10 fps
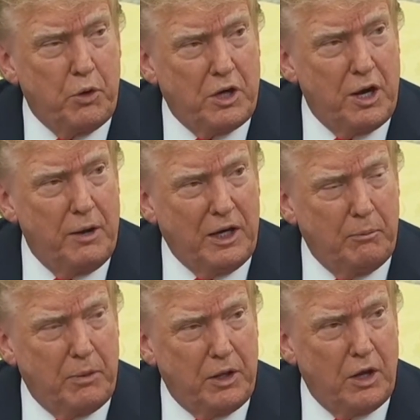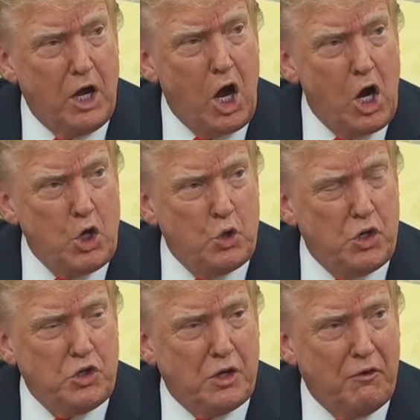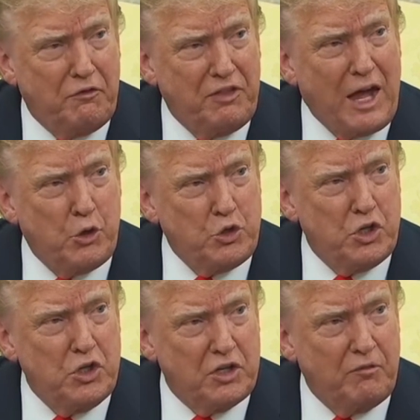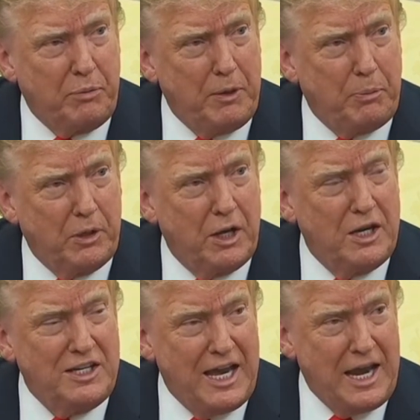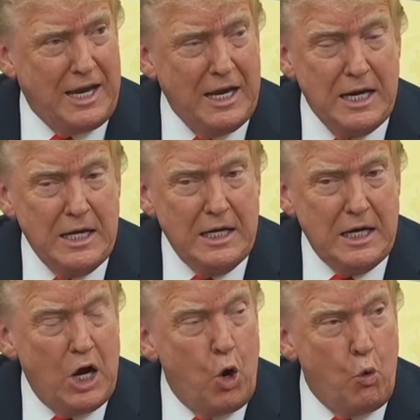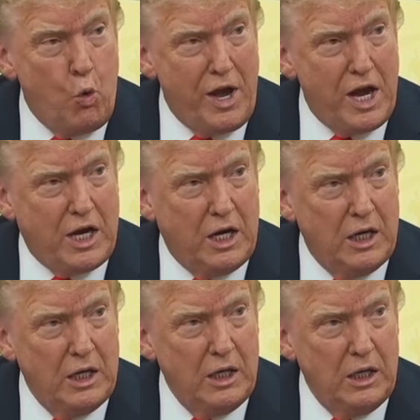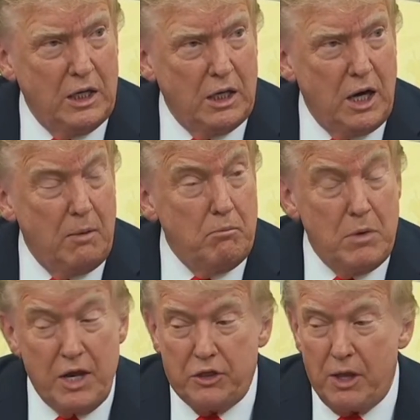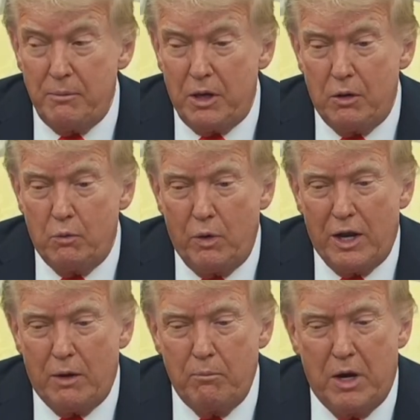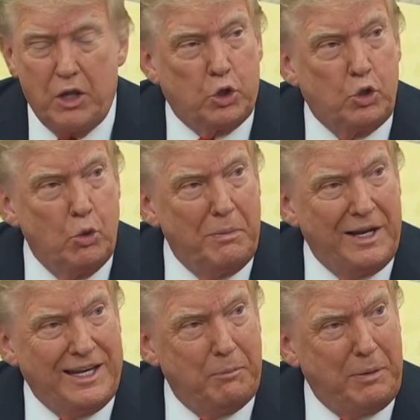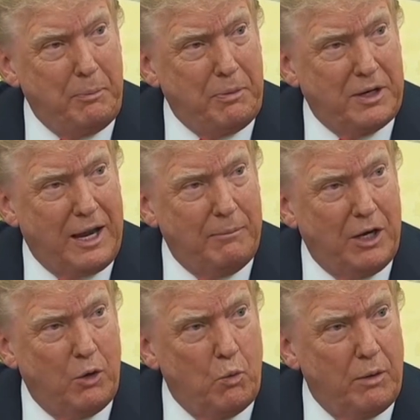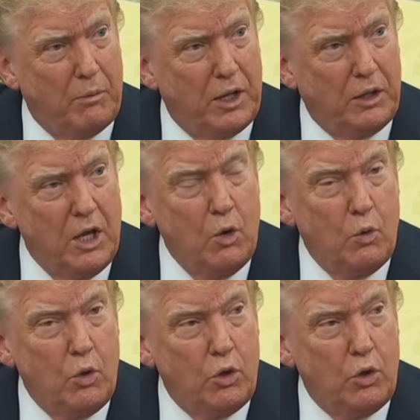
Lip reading: People were coming in by the hundreds of thousands of people a day, a week, a month. I mean, we had a month, 2 million people came in 1 month.